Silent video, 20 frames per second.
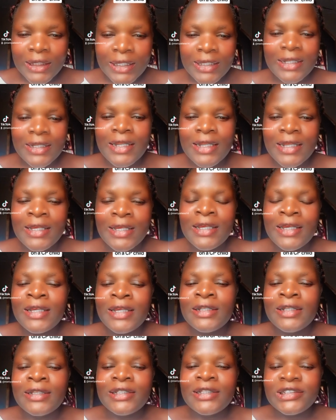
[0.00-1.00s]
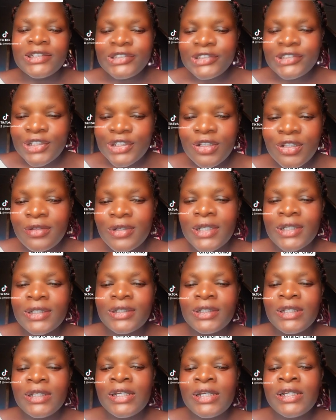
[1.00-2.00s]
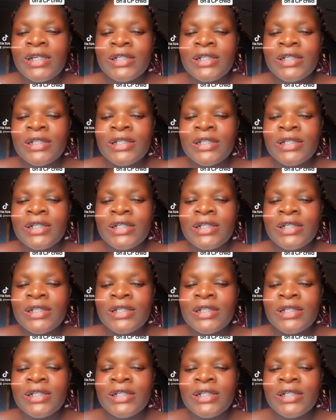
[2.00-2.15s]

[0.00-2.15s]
kid. These children,